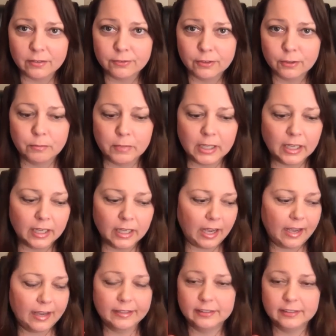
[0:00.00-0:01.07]
For me,
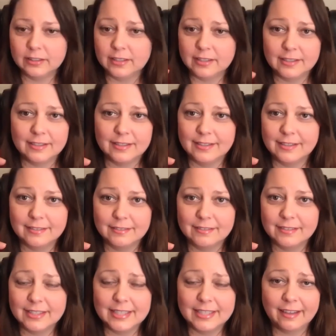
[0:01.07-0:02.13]
I just
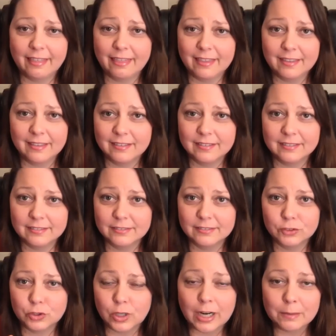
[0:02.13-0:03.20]
stick
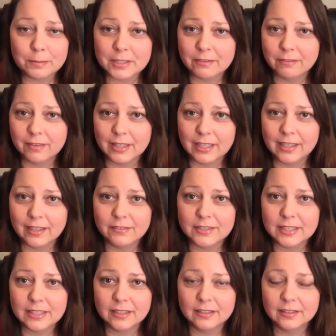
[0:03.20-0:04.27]
drops of thieves
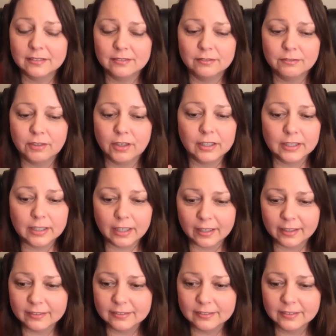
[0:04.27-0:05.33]
in vodka